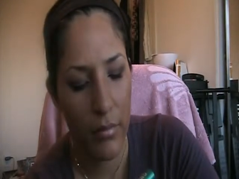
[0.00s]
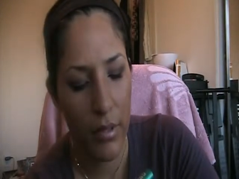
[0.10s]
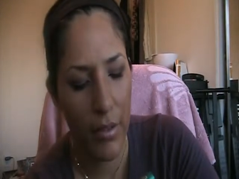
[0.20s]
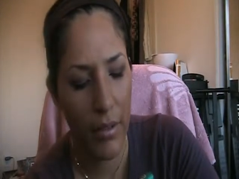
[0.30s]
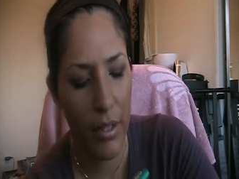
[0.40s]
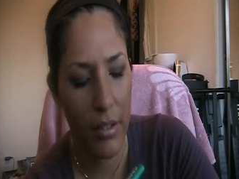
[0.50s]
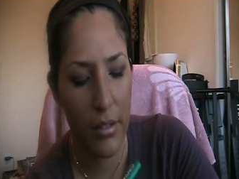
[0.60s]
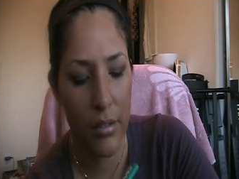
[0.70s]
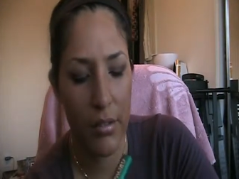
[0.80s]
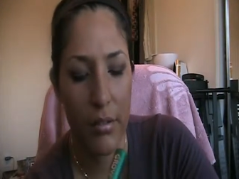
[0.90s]
I forget
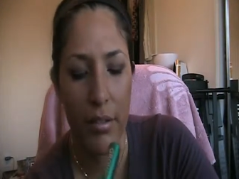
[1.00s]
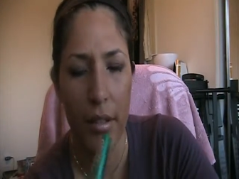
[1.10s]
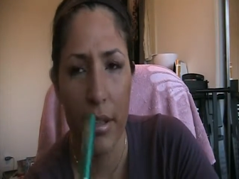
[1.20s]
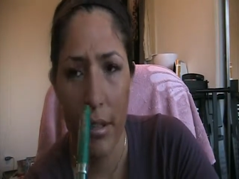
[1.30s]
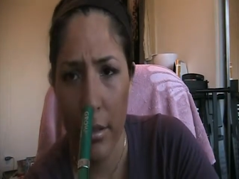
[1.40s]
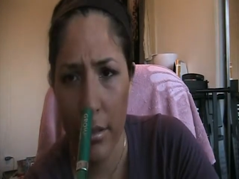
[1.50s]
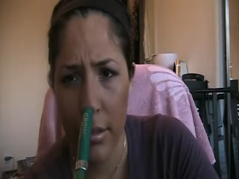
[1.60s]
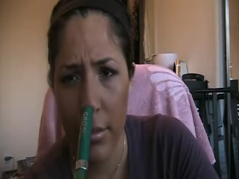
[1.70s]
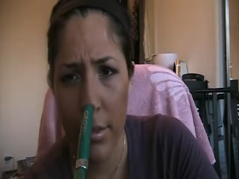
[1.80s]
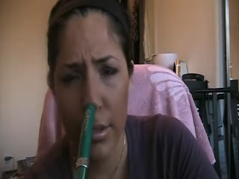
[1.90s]
this.
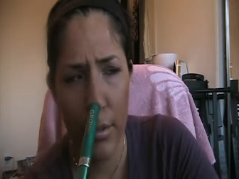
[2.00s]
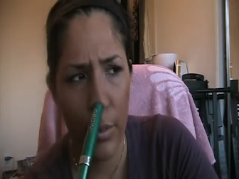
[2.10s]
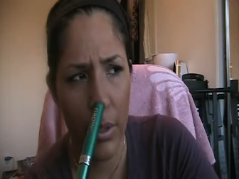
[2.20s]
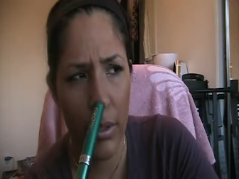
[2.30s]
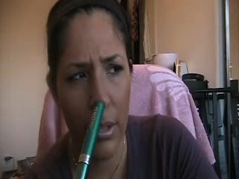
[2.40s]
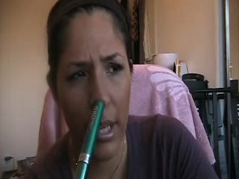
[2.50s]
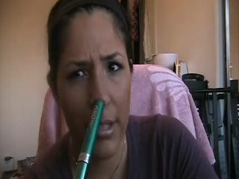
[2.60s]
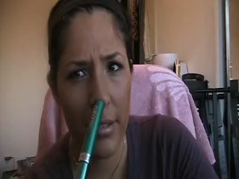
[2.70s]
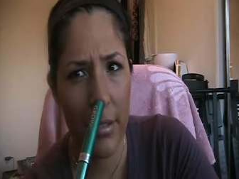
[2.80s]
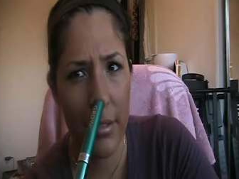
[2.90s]
I read it somewhere. Can't,
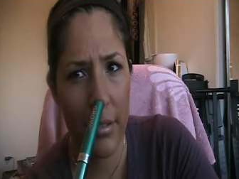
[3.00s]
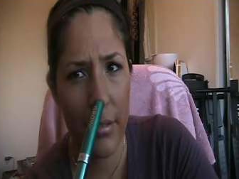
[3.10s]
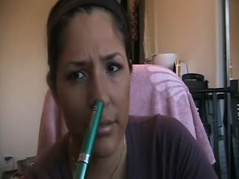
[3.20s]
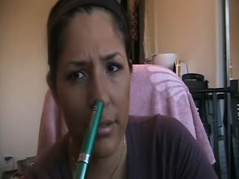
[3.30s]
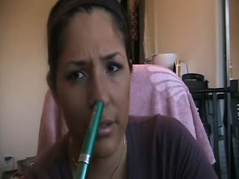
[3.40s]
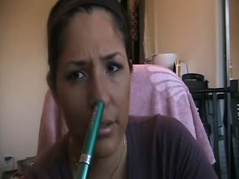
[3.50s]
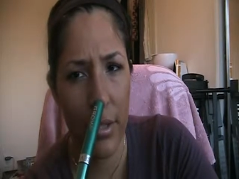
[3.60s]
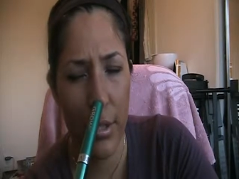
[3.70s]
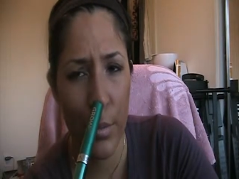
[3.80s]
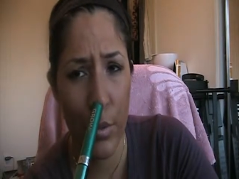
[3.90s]
you're
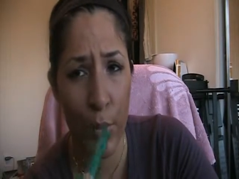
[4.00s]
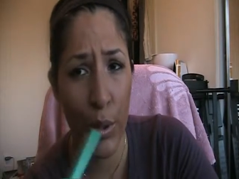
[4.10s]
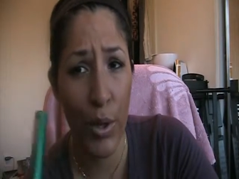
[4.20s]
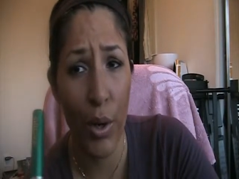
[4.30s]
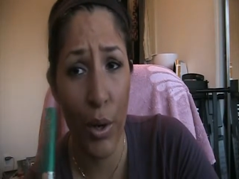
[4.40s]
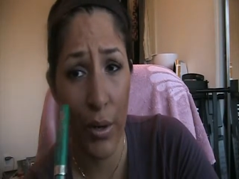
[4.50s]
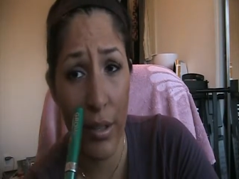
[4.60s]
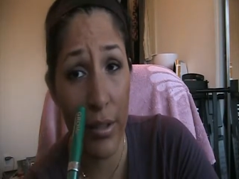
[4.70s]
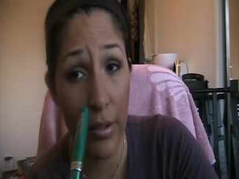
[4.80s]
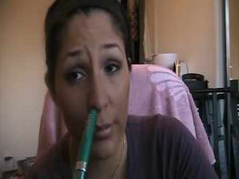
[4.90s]
not supposed to wear
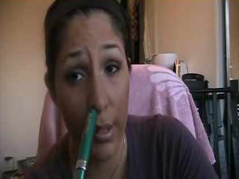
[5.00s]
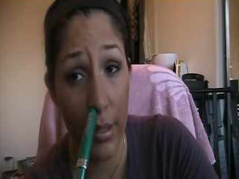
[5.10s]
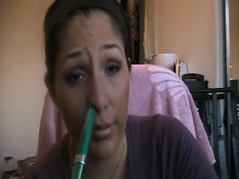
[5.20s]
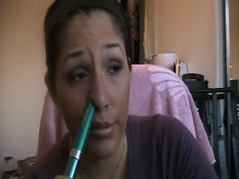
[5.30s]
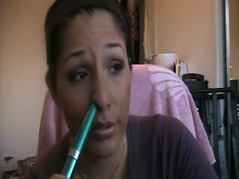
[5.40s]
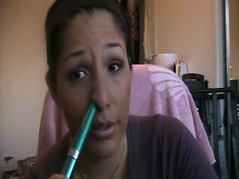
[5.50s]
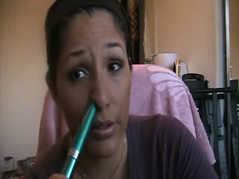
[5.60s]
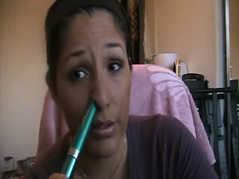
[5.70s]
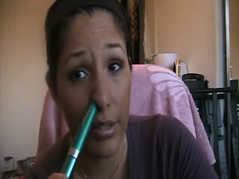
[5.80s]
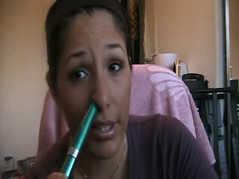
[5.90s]
your makeup for
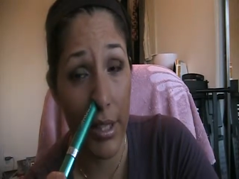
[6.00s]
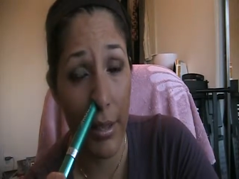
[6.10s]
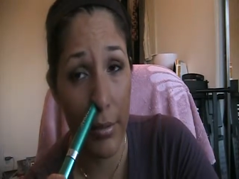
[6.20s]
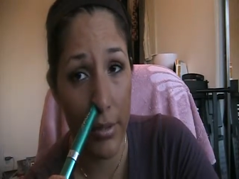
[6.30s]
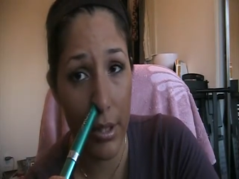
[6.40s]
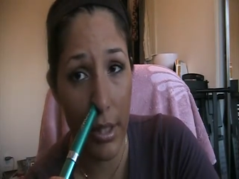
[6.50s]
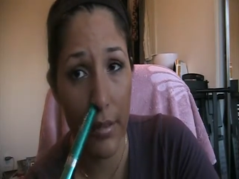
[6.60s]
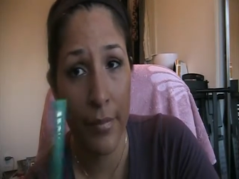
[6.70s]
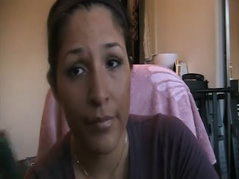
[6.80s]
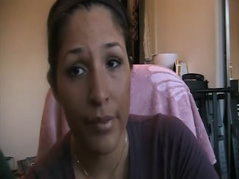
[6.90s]
longer than 8 hours yet.
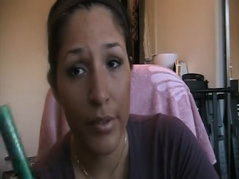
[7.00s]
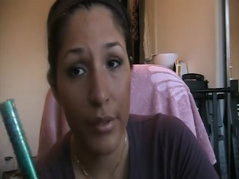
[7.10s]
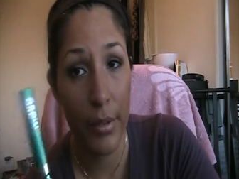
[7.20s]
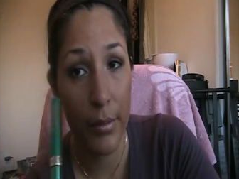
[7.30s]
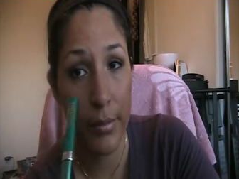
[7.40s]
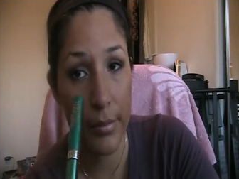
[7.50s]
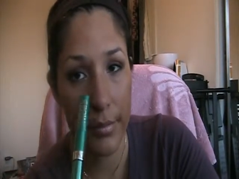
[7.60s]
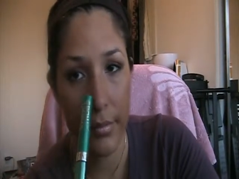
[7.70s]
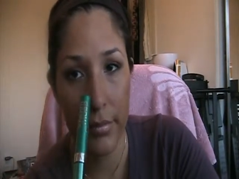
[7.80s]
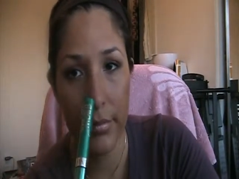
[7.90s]
So,
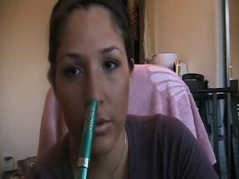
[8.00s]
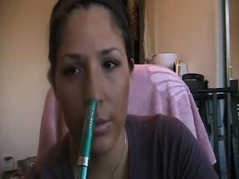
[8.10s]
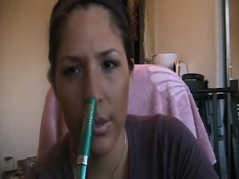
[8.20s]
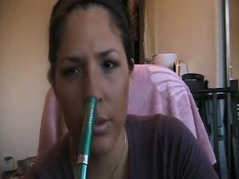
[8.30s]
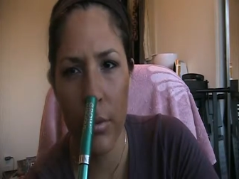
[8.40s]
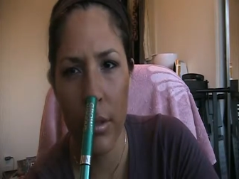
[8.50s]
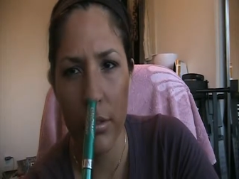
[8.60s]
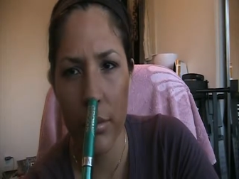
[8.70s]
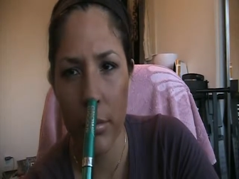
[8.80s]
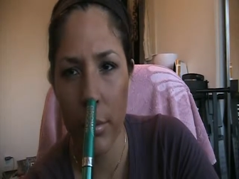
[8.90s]
what am I doing?
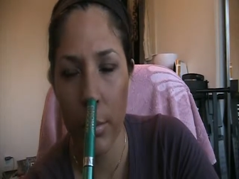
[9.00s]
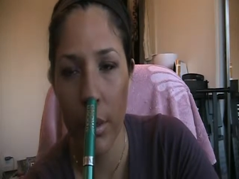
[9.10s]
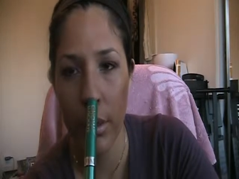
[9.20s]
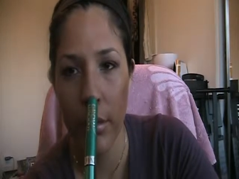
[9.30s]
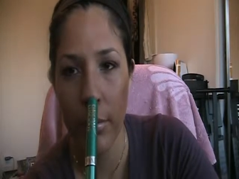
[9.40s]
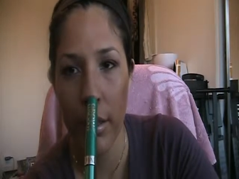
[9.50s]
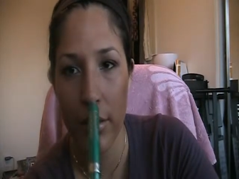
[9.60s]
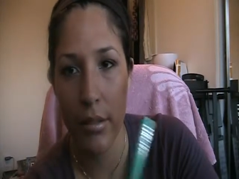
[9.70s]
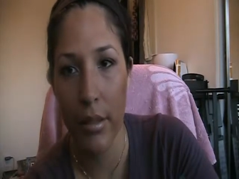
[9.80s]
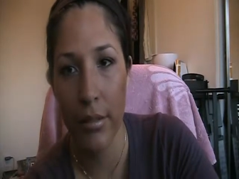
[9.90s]
My
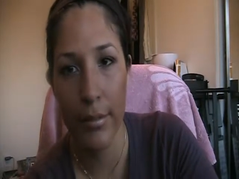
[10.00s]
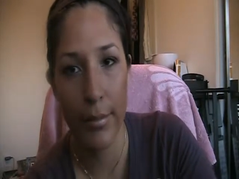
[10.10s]
mascara.